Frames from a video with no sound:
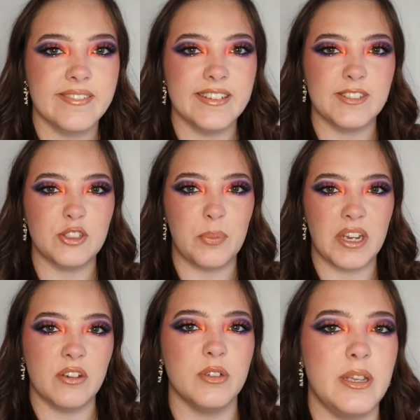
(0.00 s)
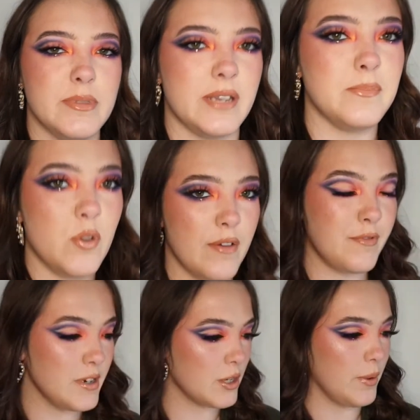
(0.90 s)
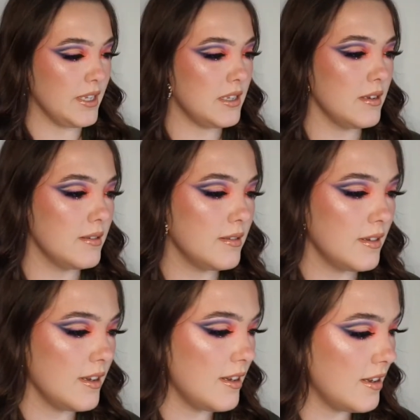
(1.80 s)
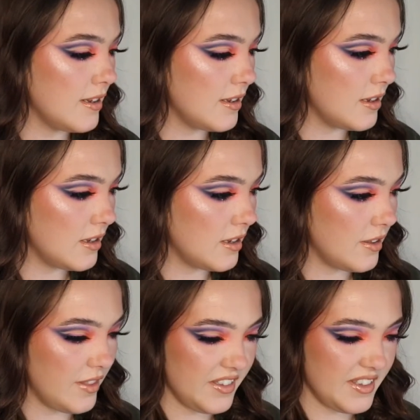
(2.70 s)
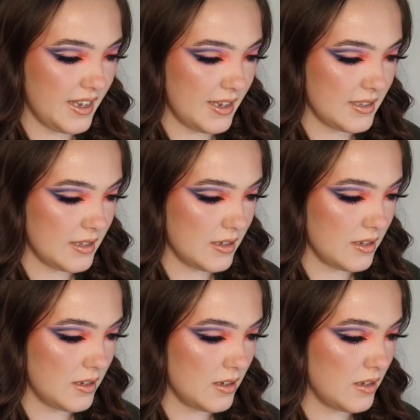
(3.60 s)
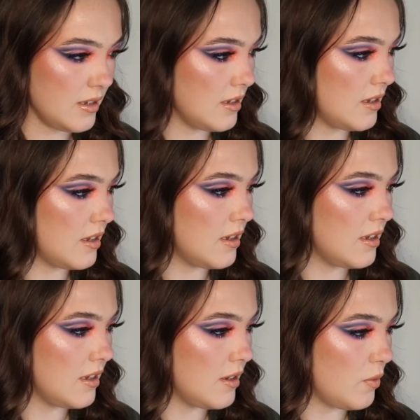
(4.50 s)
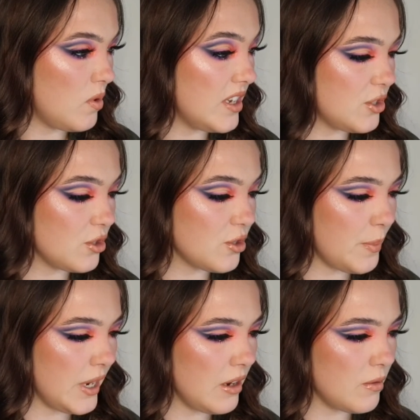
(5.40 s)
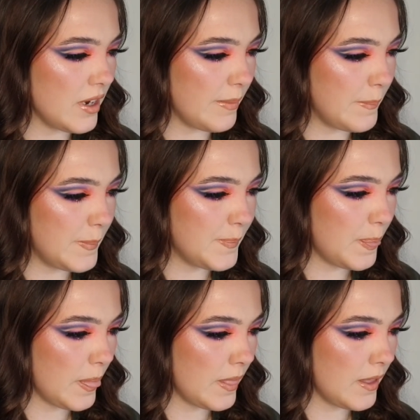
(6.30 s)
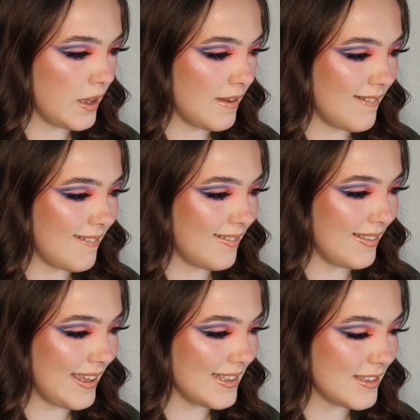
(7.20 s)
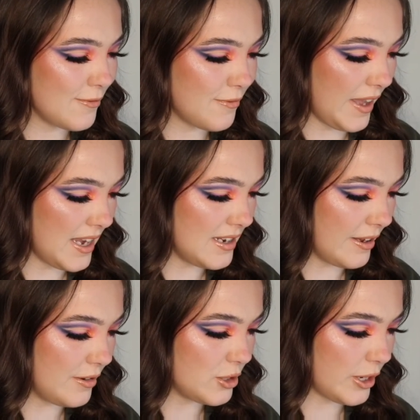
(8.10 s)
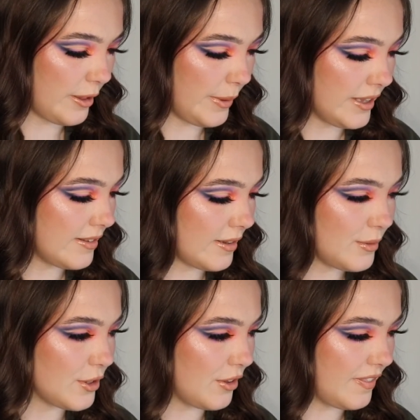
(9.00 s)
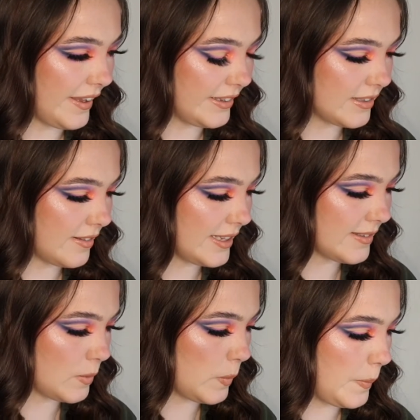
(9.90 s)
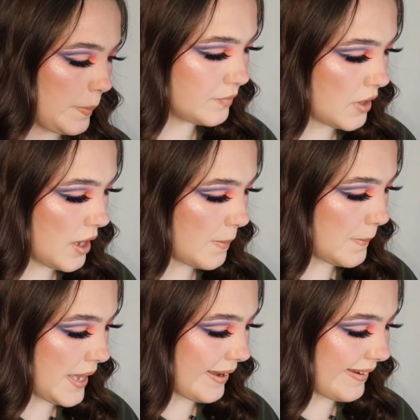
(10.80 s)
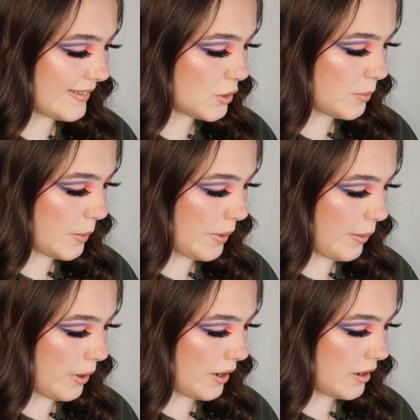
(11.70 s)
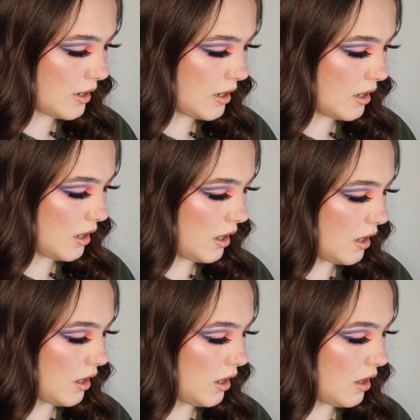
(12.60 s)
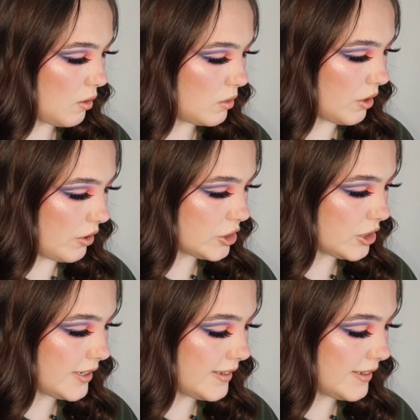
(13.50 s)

It's superhero name time, so I've found a quiz that says, what is your superhero name? Let's find out, shall we? Sounds good, thanks. Let's go. Pick a superpower. Oh gosh.